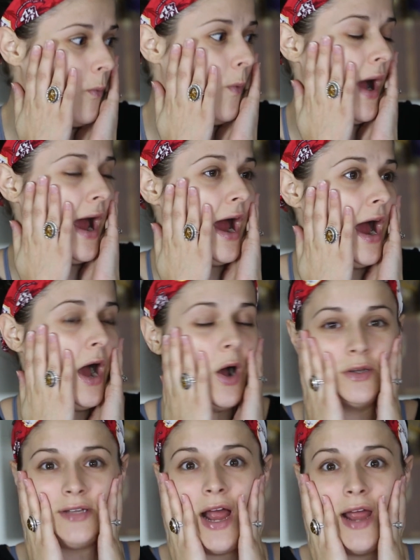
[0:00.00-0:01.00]

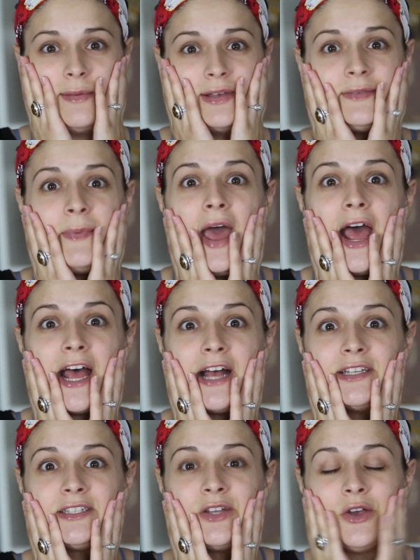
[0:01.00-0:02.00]
Wow, time has
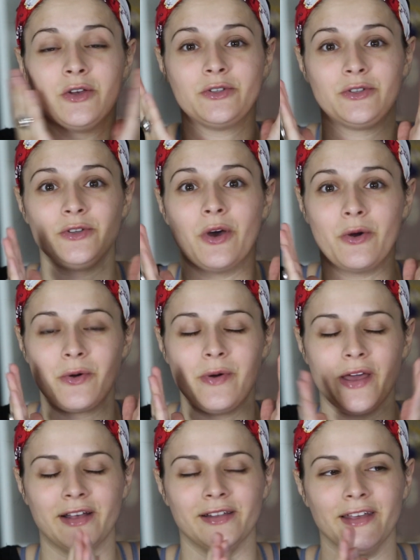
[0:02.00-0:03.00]
passed so
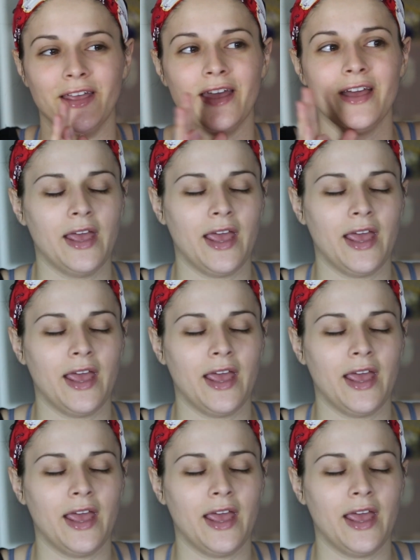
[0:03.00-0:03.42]
quickly.